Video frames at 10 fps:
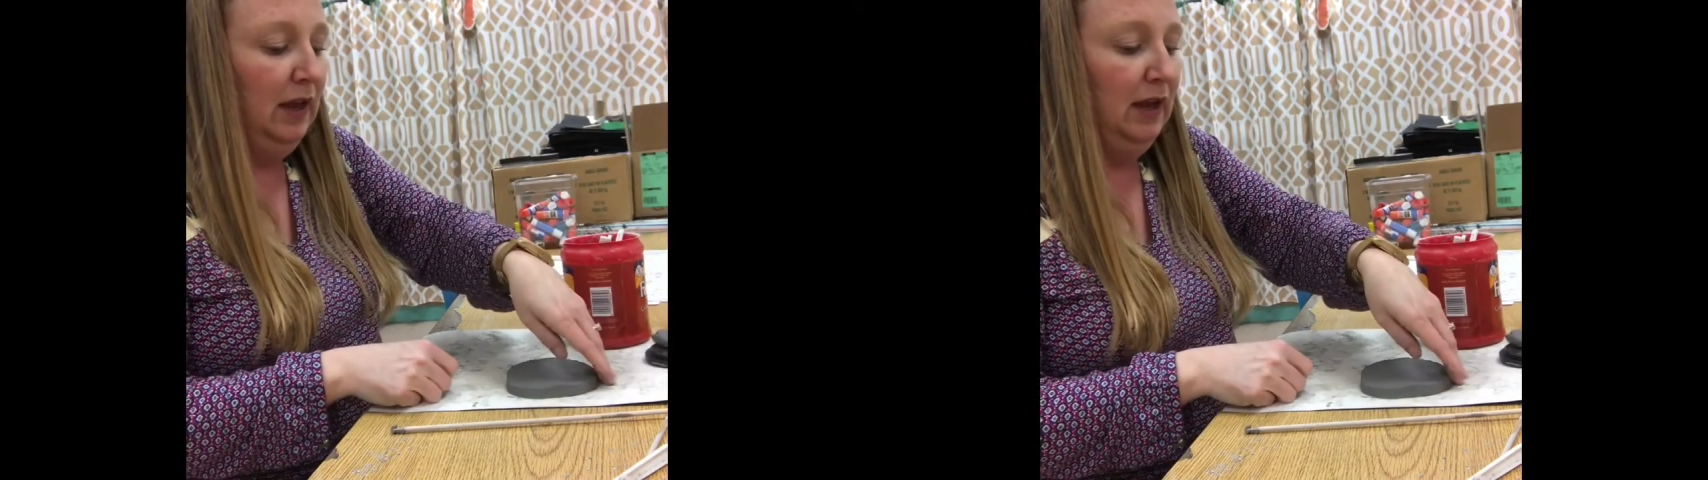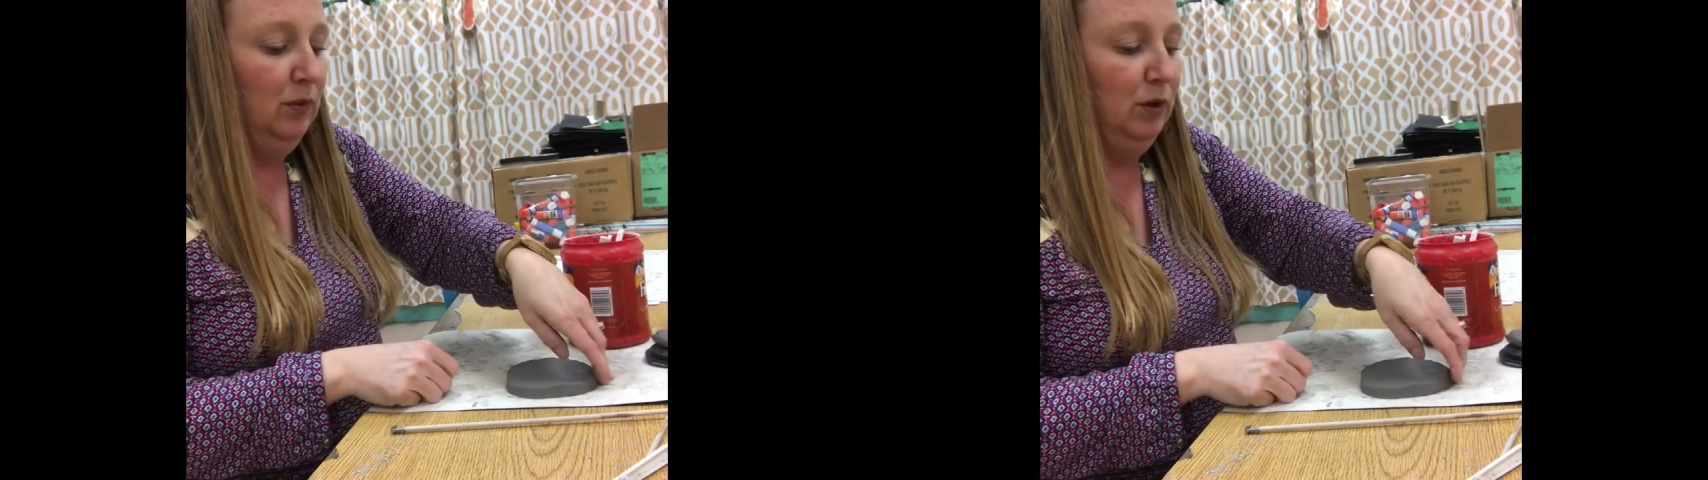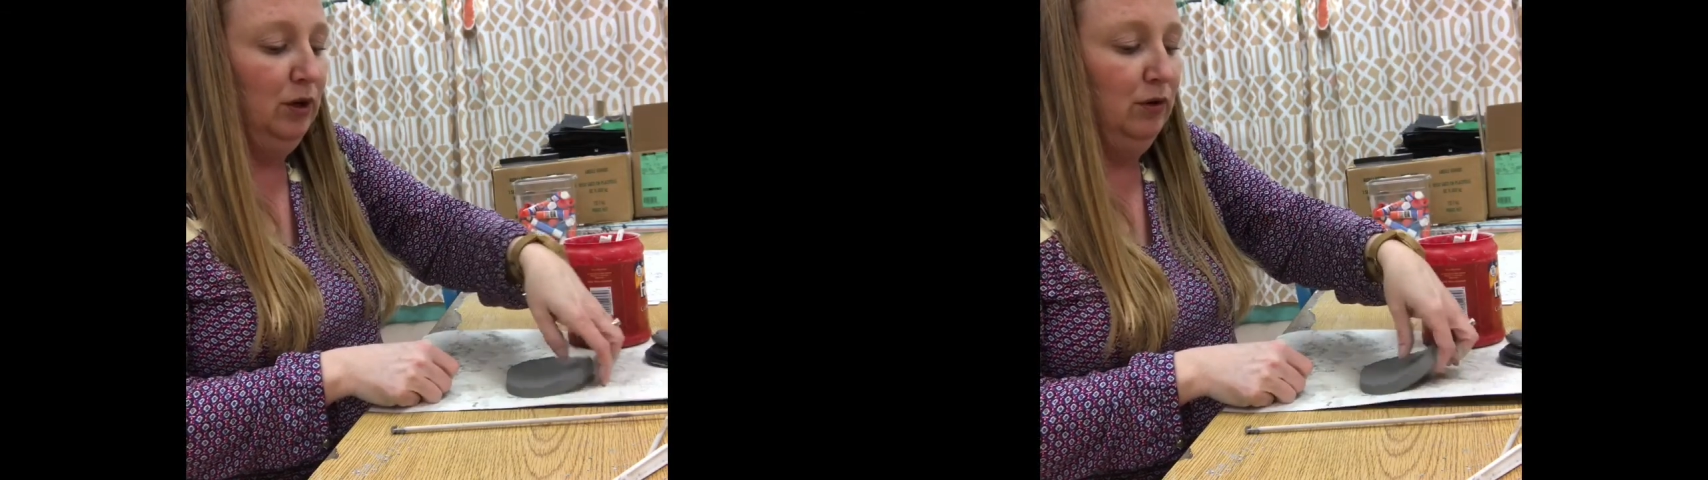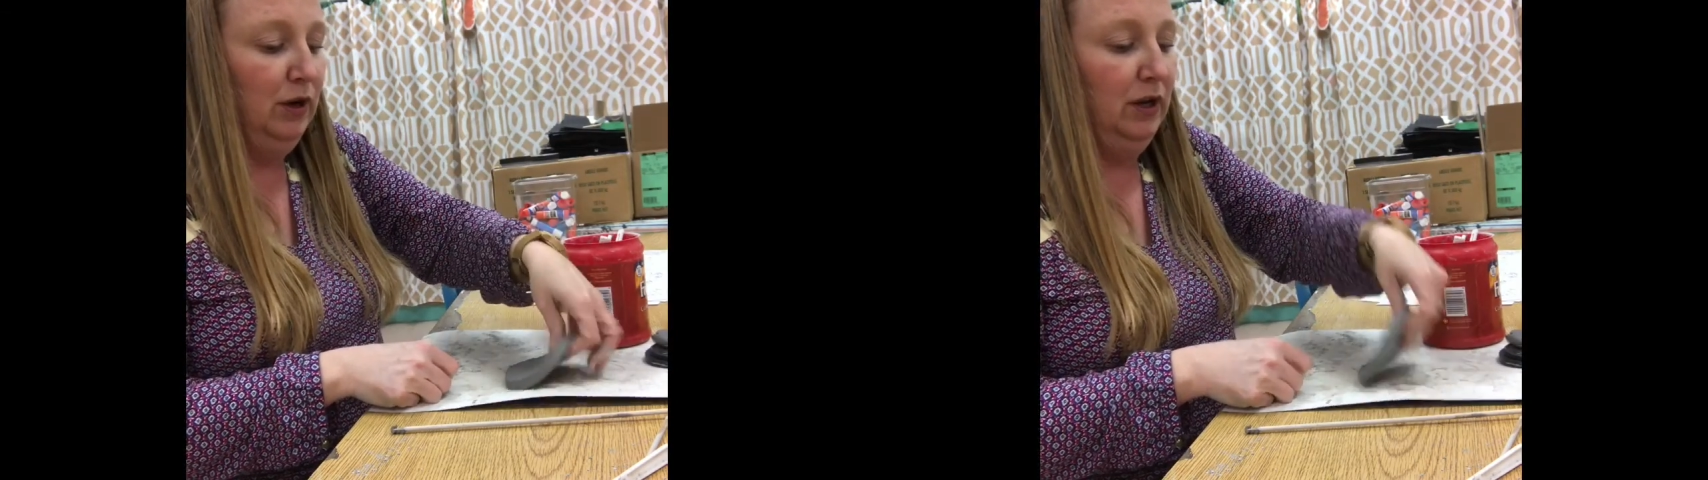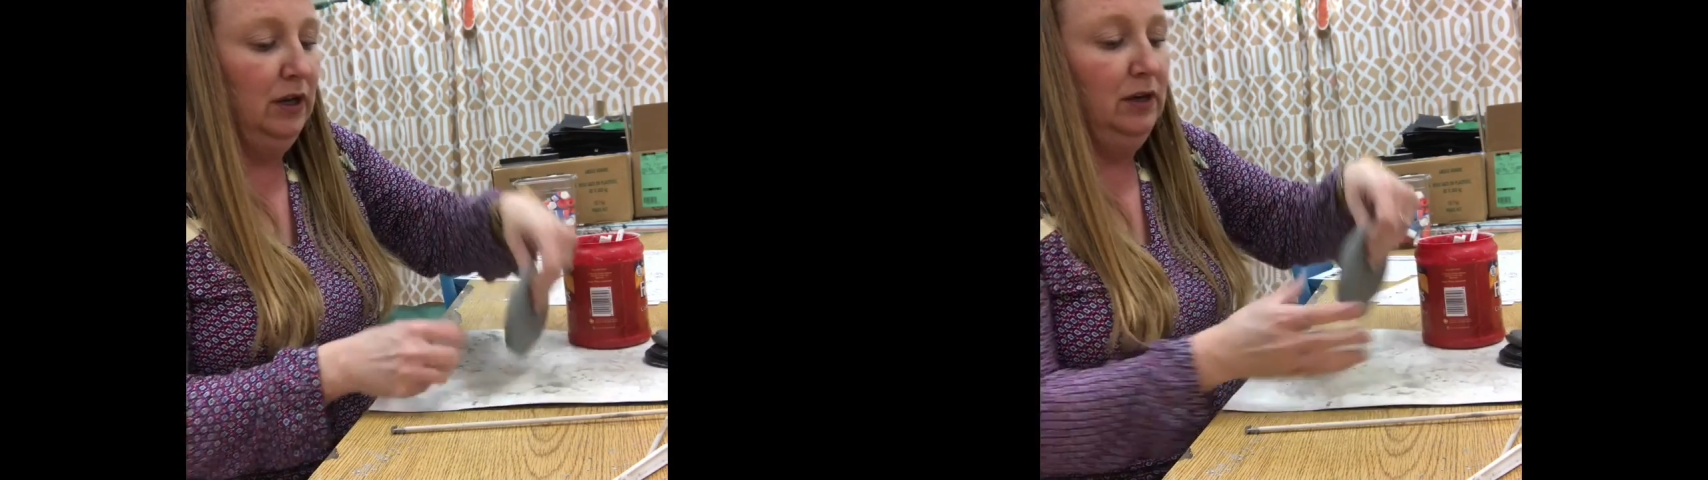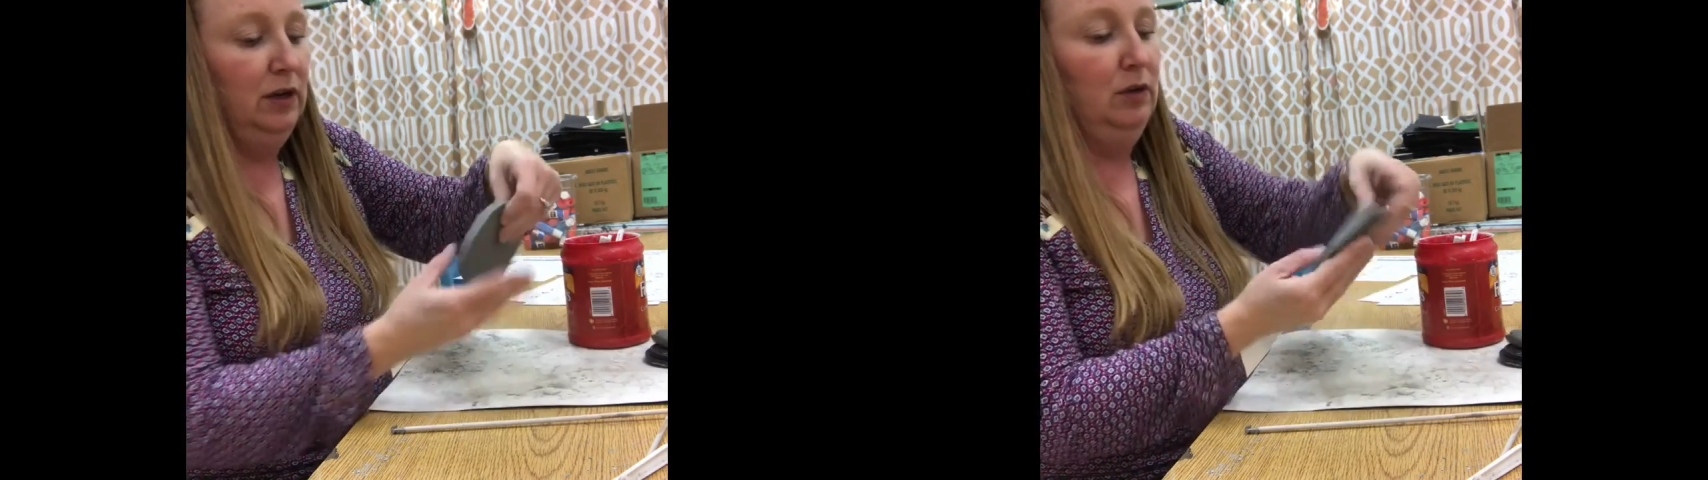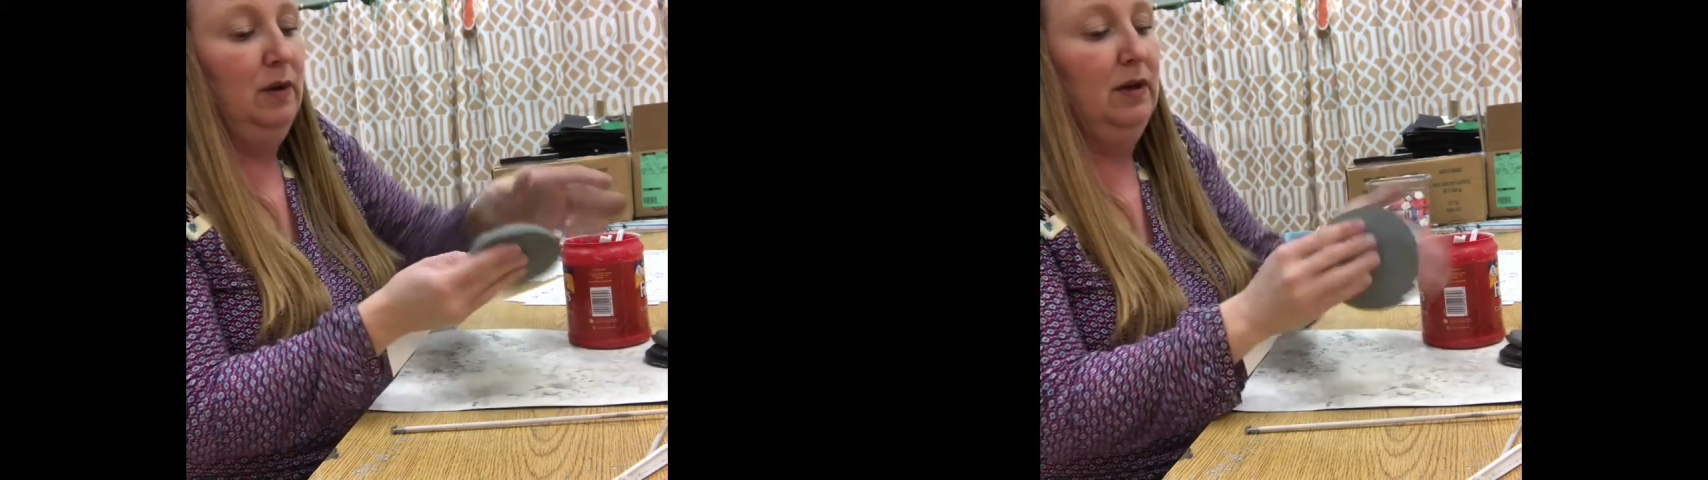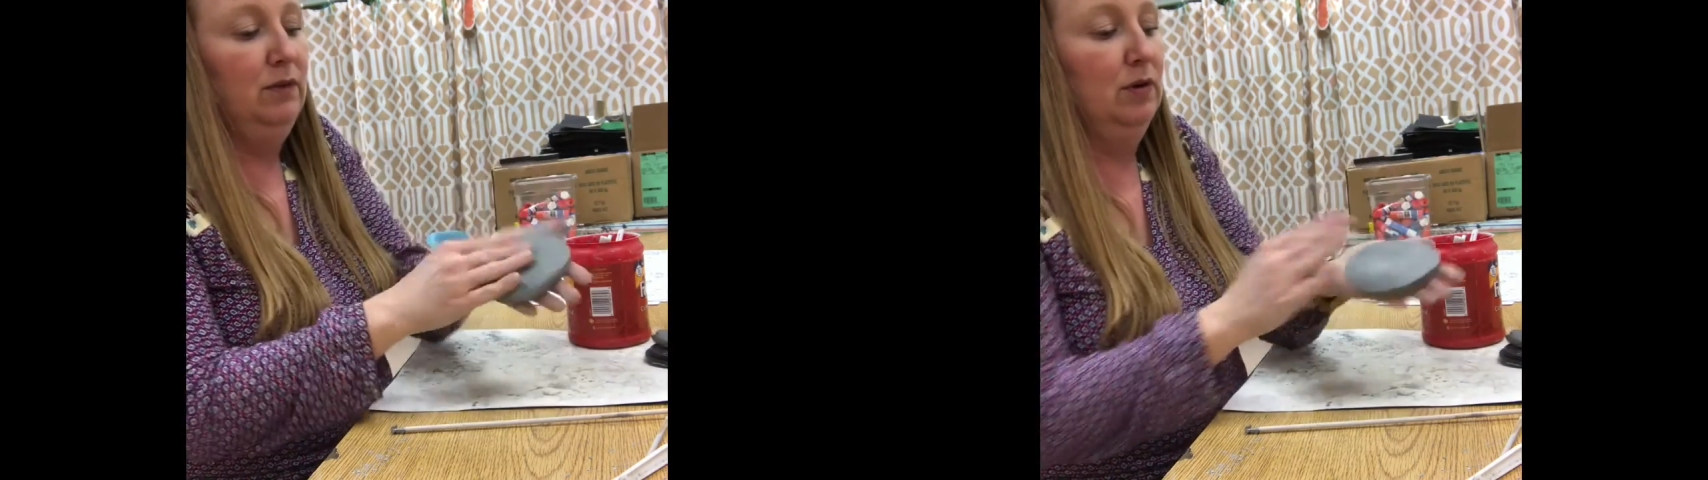And when you're done, you
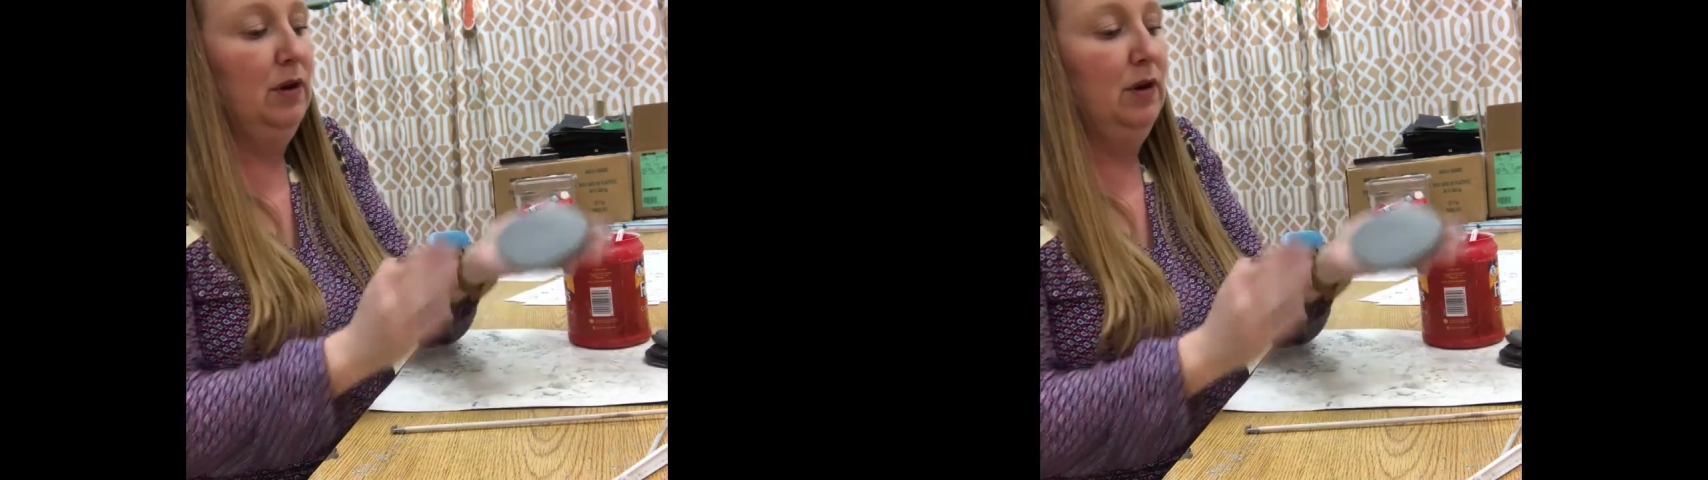have your